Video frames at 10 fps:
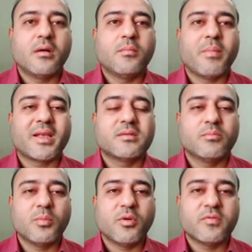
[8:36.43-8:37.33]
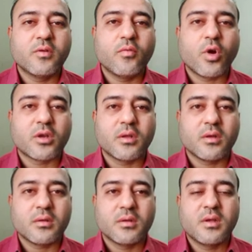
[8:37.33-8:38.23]
maximum of the water
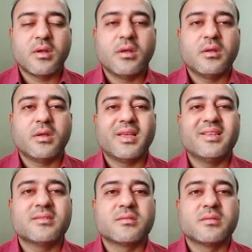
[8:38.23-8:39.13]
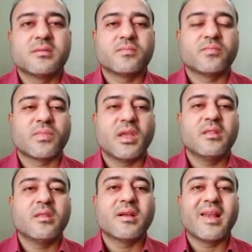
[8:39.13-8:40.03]
is
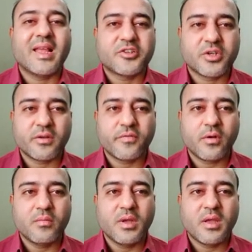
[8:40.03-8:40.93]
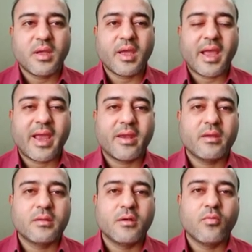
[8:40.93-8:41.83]
in the glacier form,
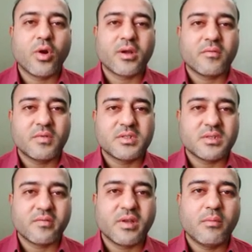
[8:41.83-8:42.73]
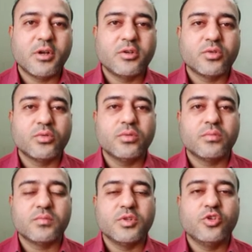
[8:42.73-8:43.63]
and the water which is available
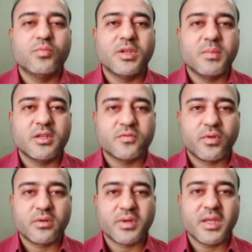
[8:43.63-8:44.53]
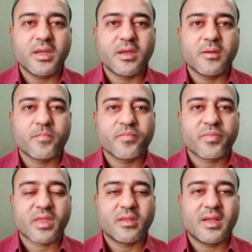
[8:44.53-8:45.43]
to human beings for
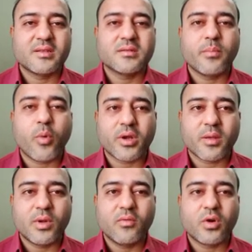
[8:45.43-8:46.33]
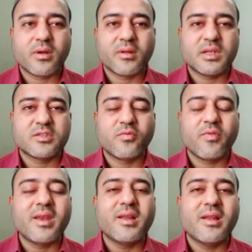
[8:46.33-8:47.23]
drinking, that is the potable water, is
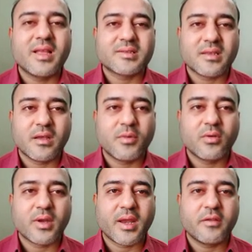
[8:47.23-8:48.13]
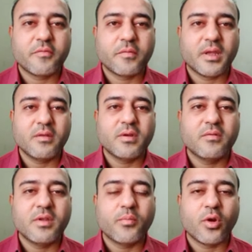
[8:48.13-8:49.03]
very less in amount. And if
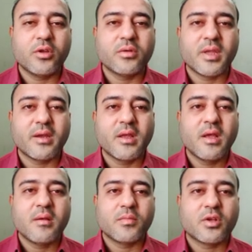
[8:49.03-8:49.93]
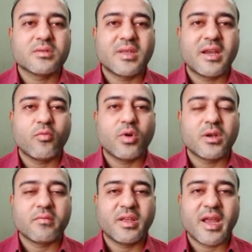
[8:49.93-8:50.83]
even we pollute that, because that
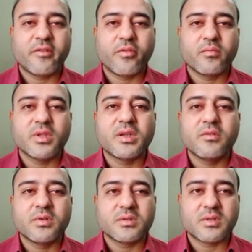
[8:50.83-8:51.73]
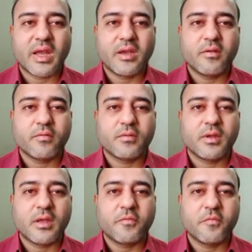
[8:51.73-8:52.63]
water we get from the rivers, and
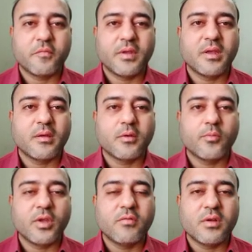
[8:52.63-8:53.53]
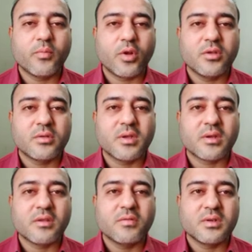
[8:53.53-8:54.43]
if we even pollute the
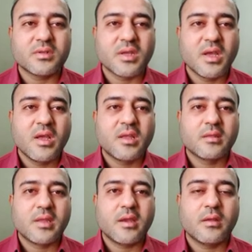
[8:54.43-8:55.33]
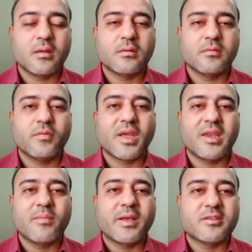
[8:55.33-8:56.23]
rivers, then we
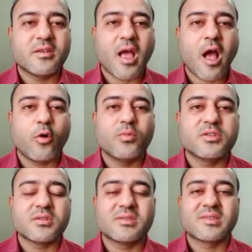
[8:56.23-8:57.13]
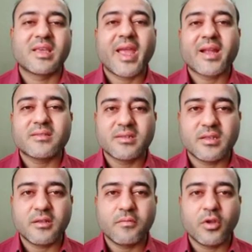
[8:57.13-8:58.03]
can imagine how much
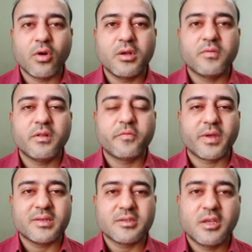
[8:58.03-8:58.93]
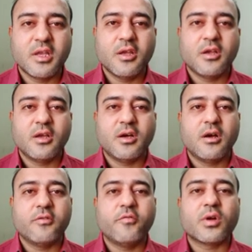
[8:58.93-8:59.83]
scarcity we all will face
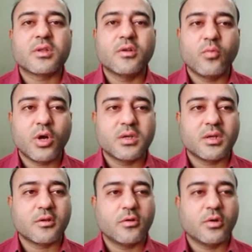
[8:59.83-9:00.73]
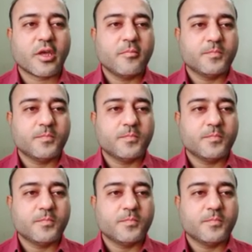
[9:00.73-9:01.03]
for the water. Okay,